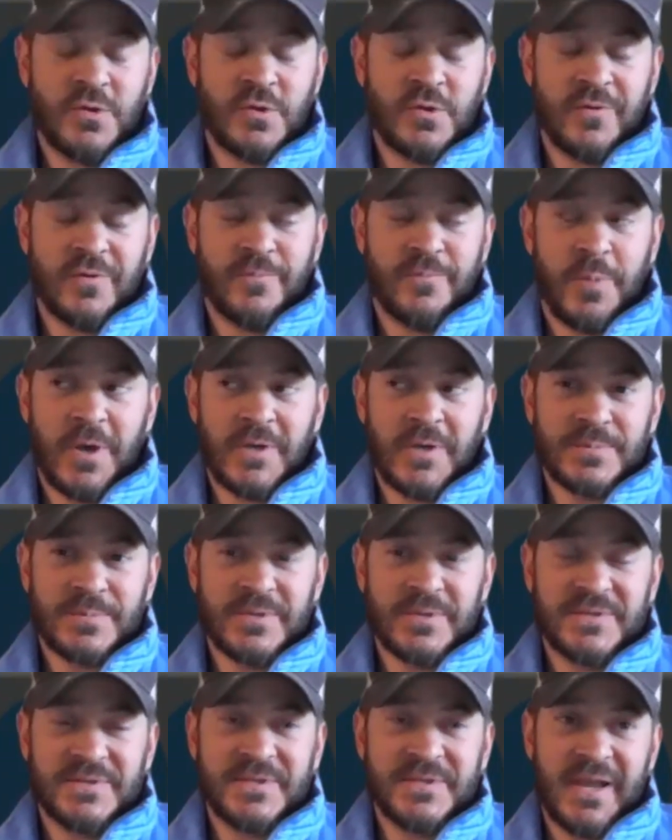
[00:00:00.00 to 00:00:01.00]
could have
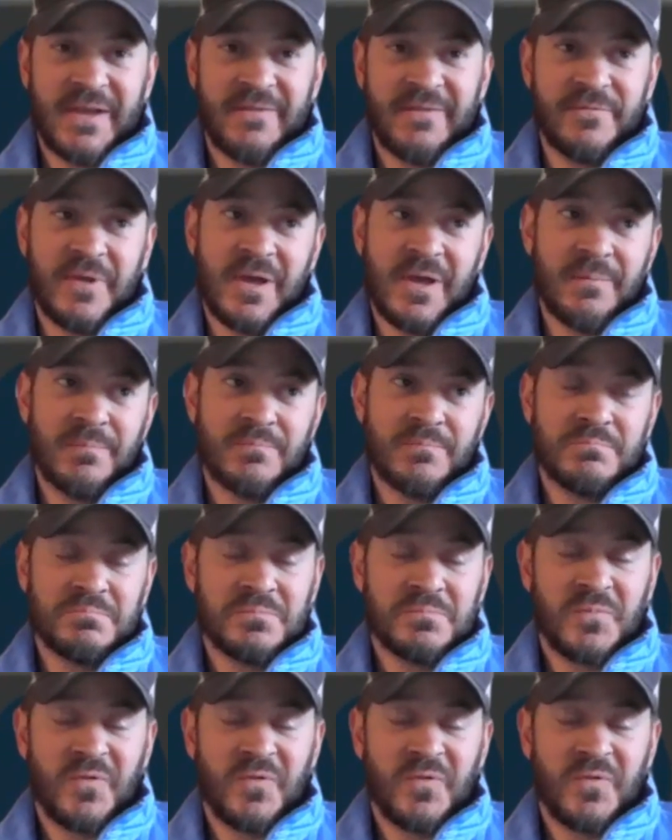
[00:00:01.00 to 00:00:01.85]
possibly saved them